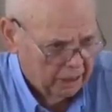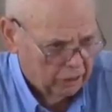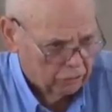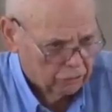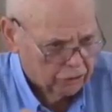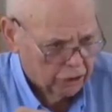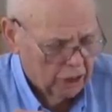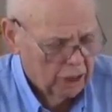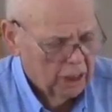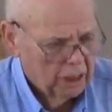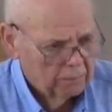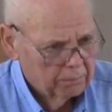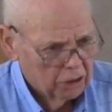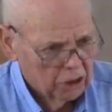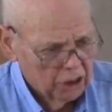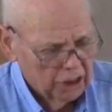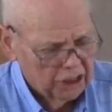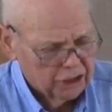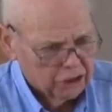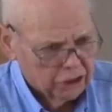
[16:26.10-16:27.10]
else. But
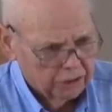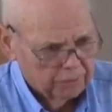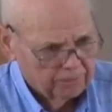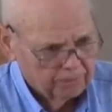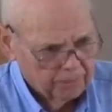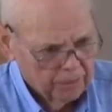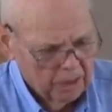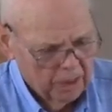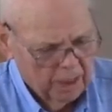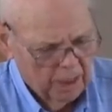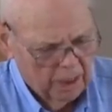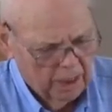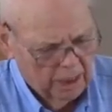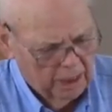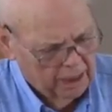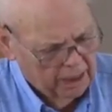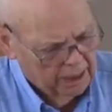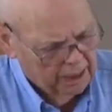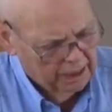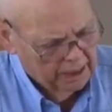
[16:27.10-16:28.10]
listen,
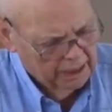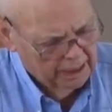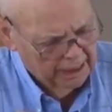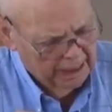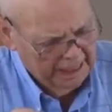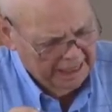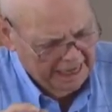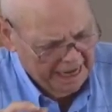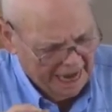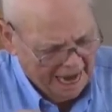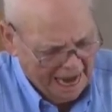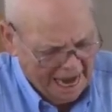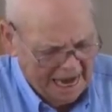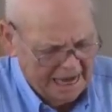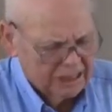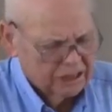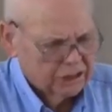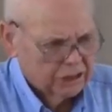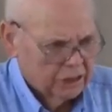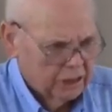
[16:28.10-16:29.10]
uh, he
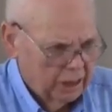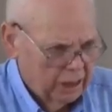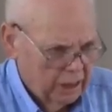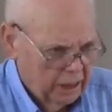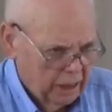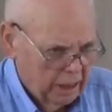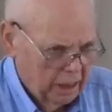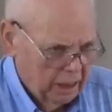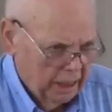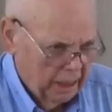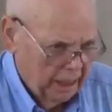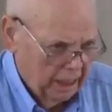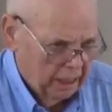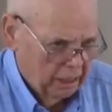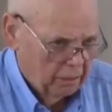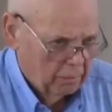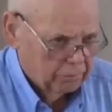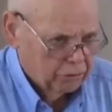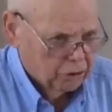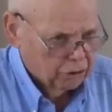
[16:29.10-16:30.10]
asked
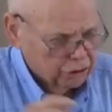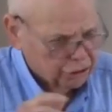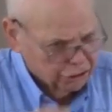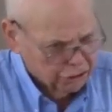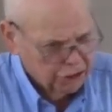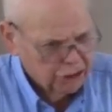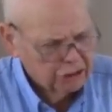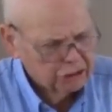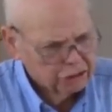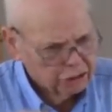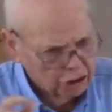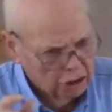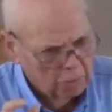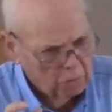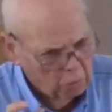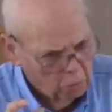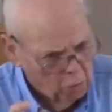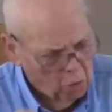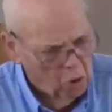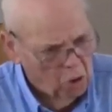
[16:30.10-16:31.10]
him to send
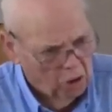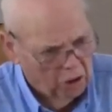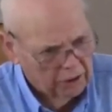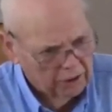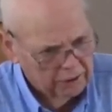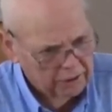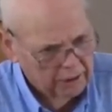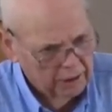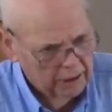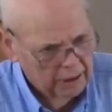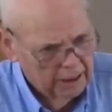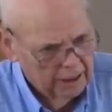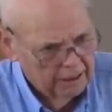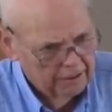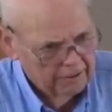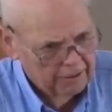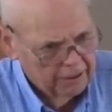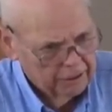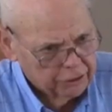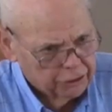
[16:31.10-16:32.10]
someone
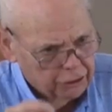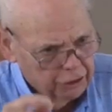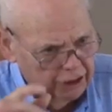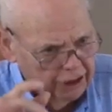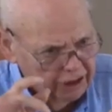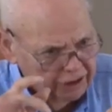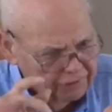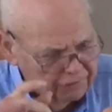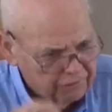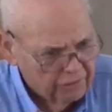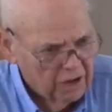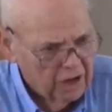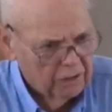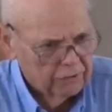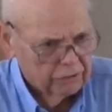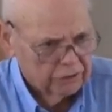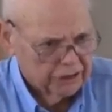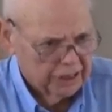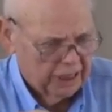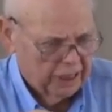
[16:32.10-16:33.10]
to his
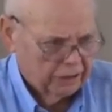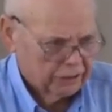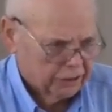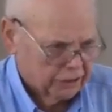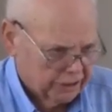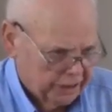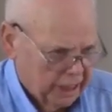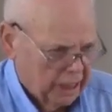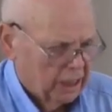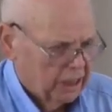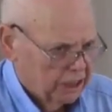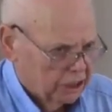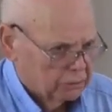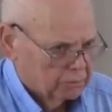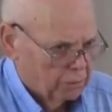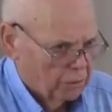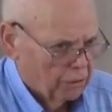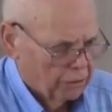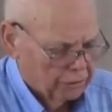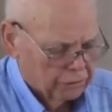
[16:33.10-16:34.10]
father's house and tell his
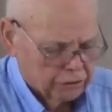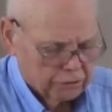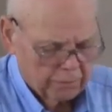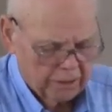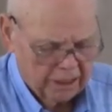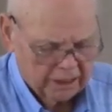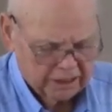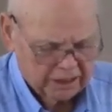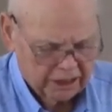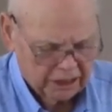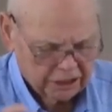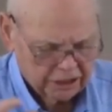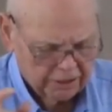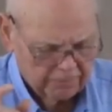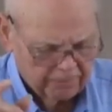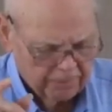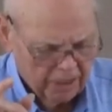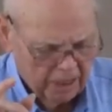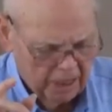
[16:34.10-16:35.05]
brothers about this.